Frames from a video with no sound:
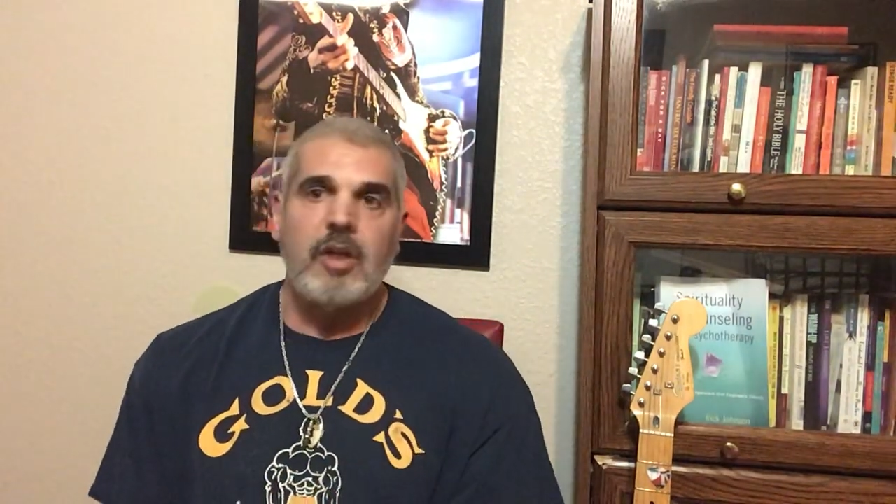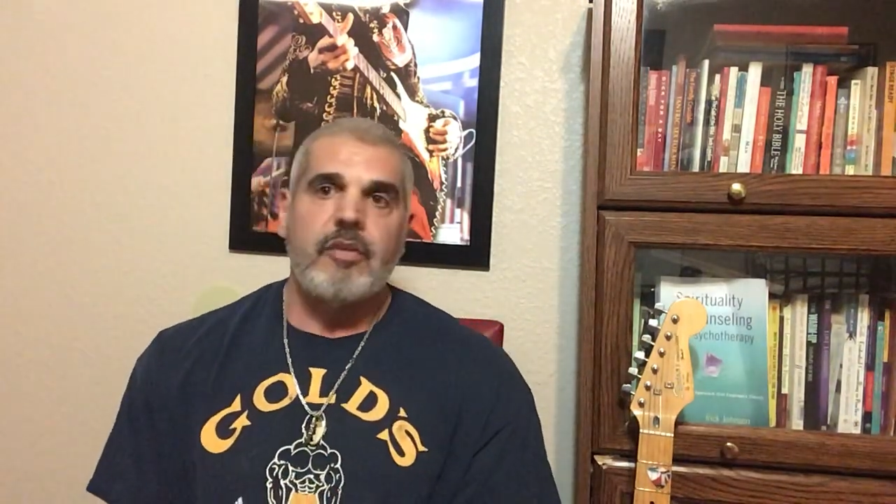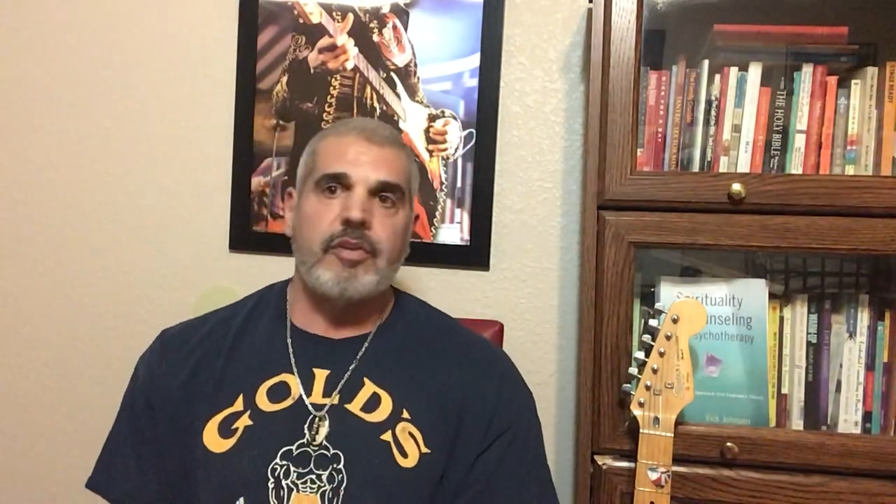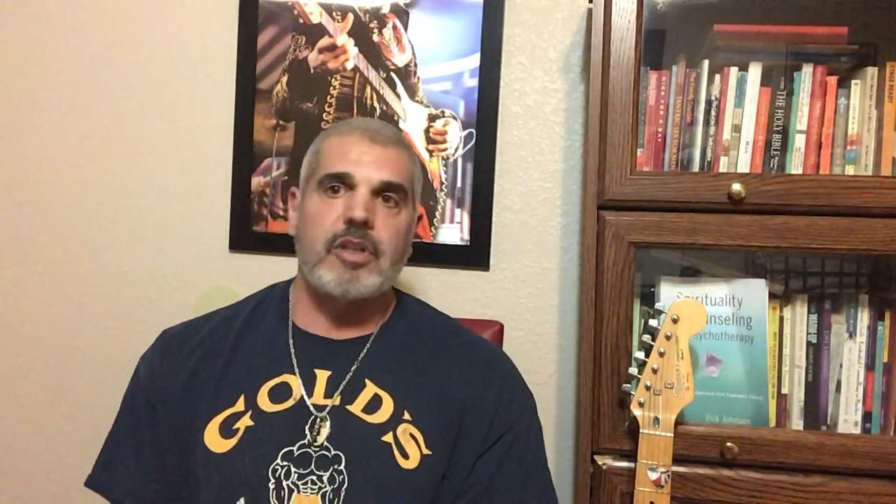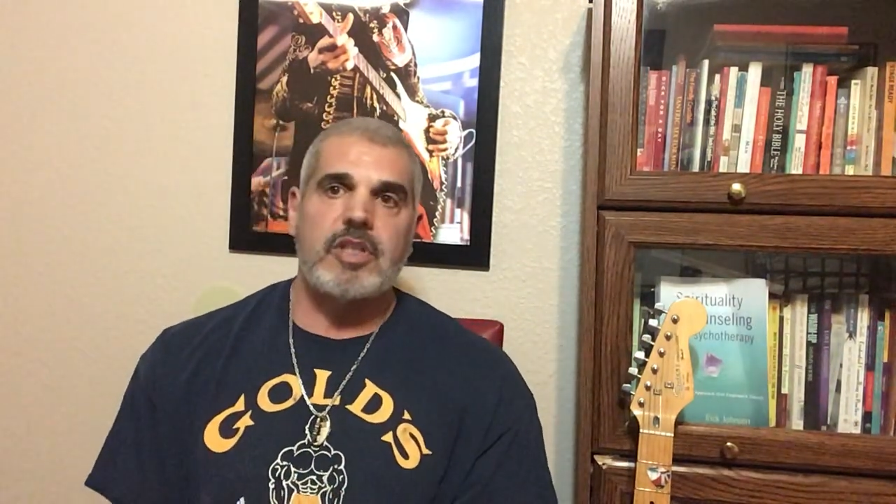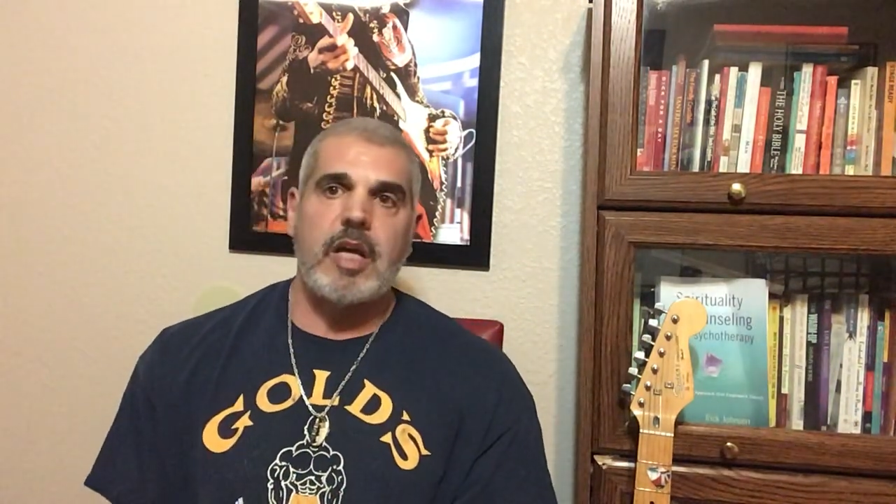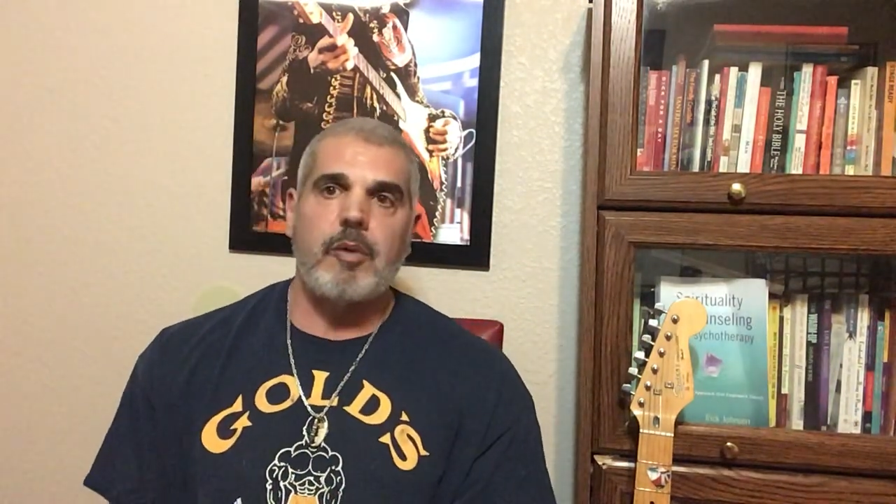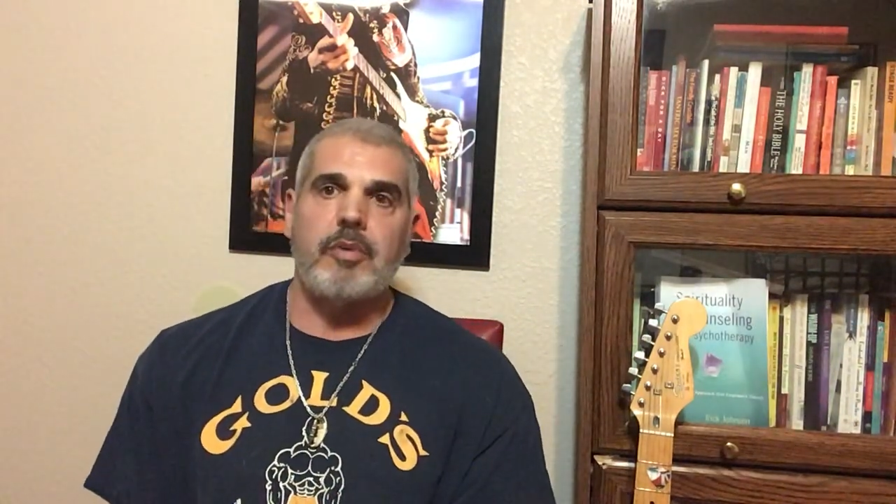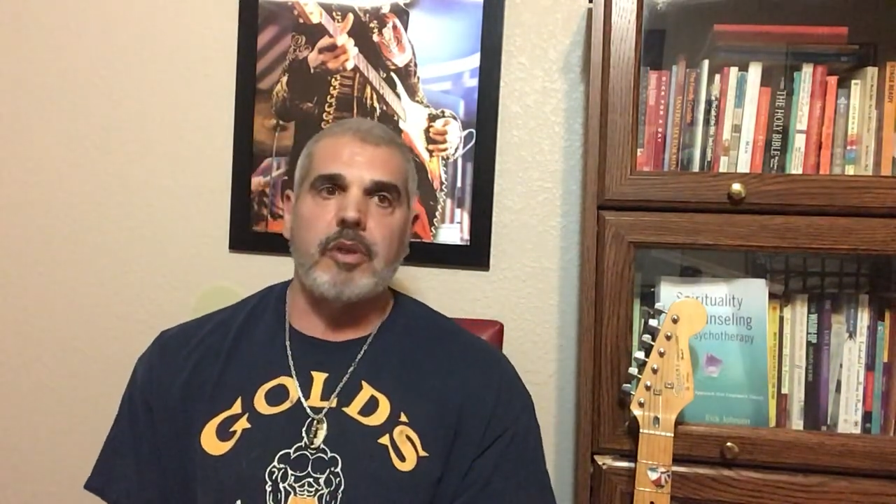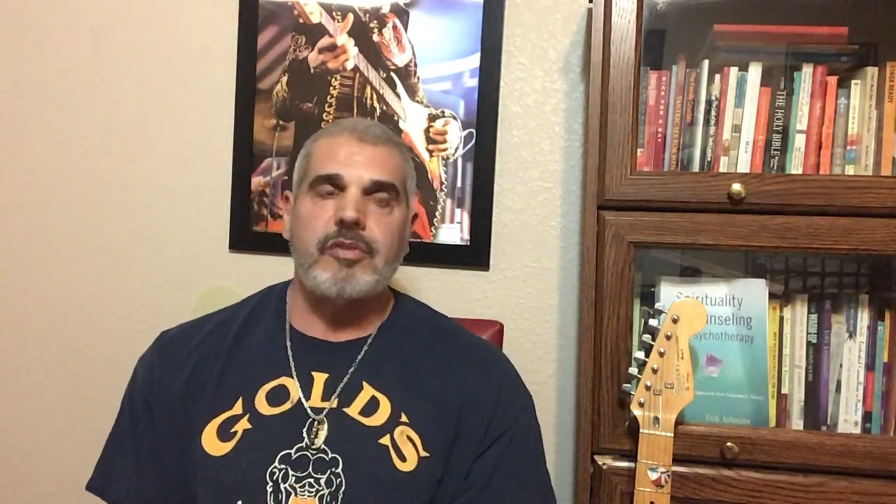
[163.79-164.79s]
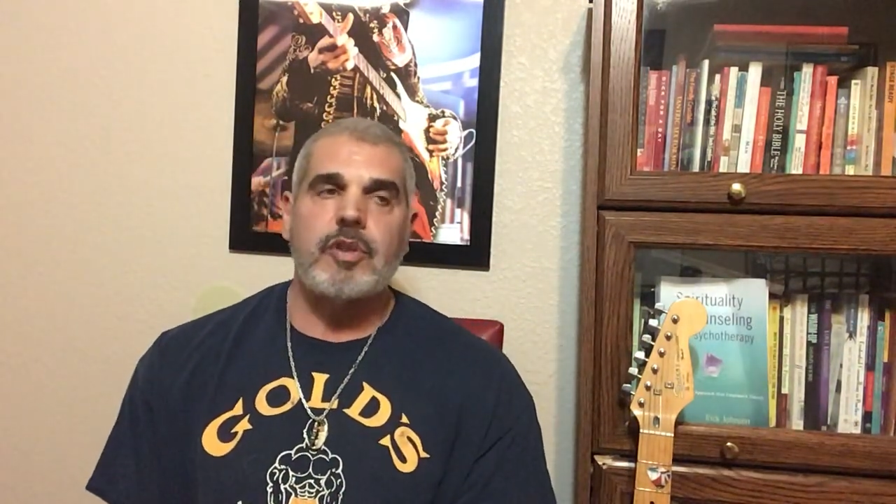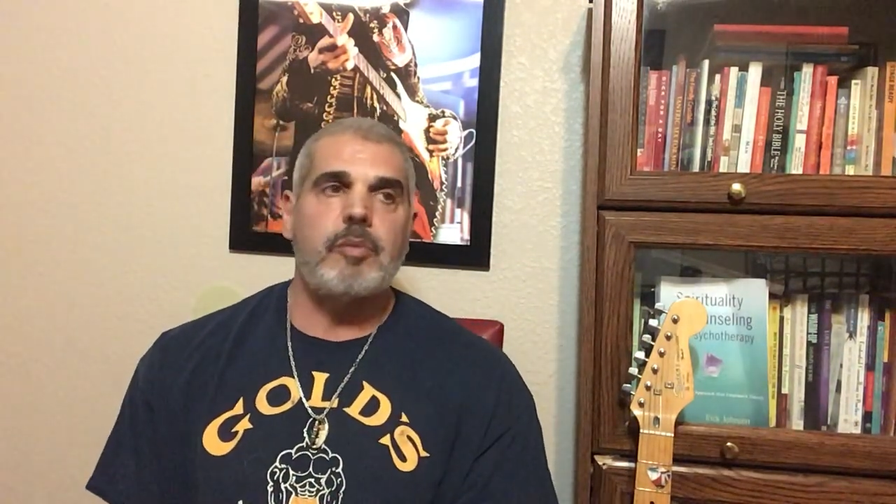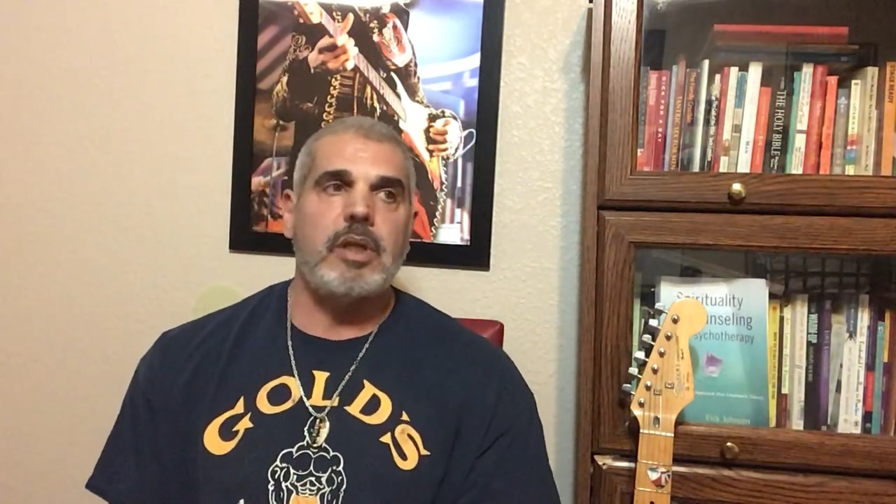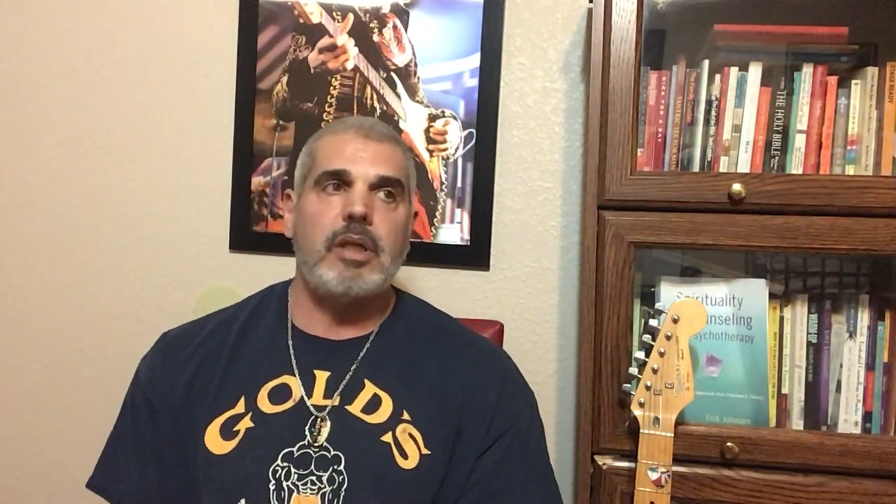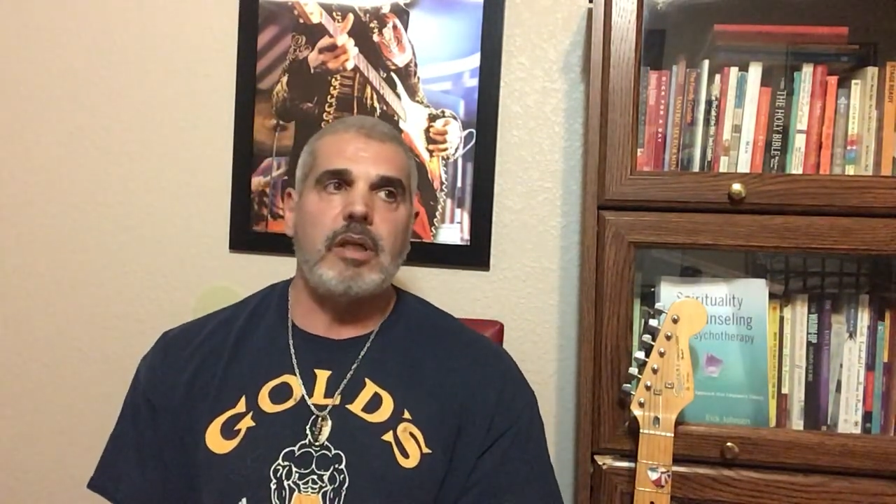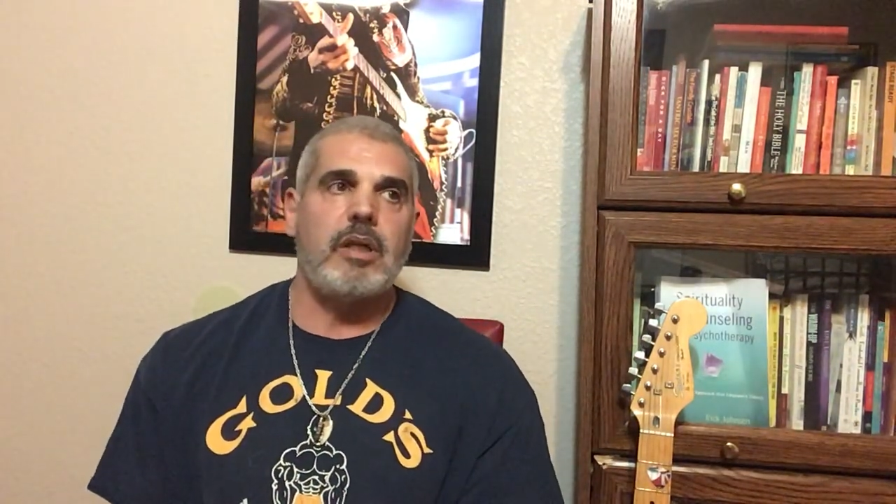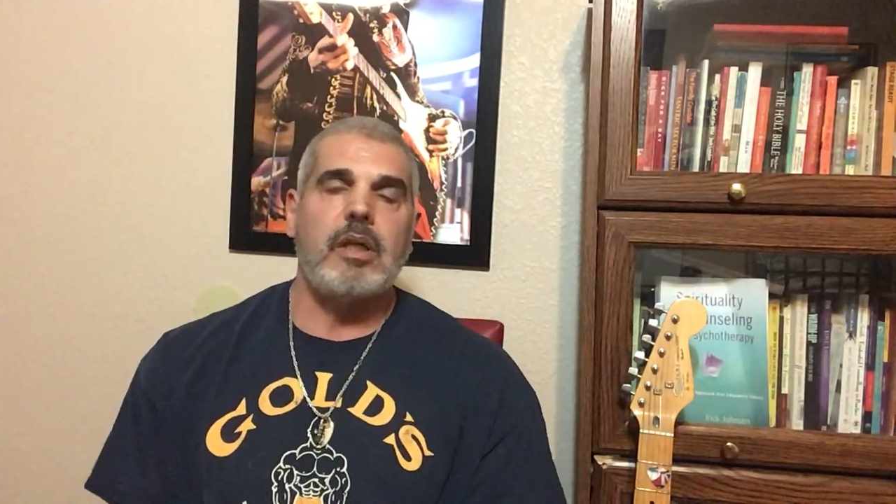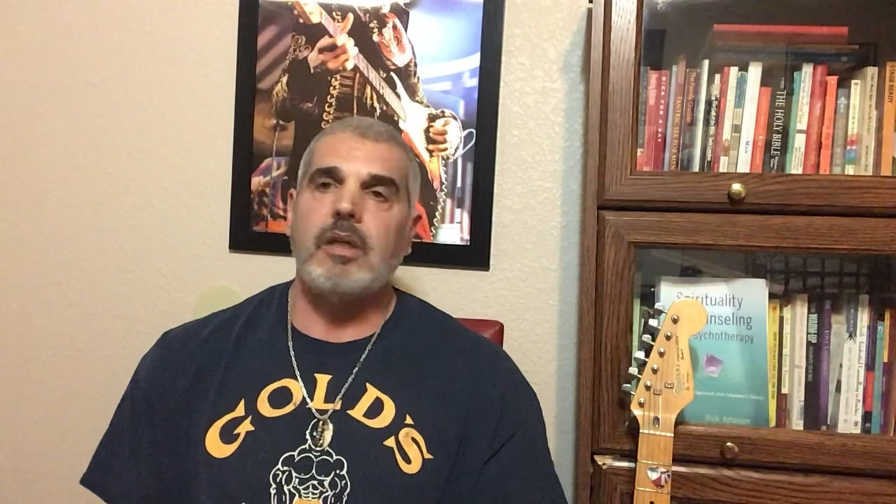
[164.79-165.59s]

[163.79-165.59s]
For example, if somebody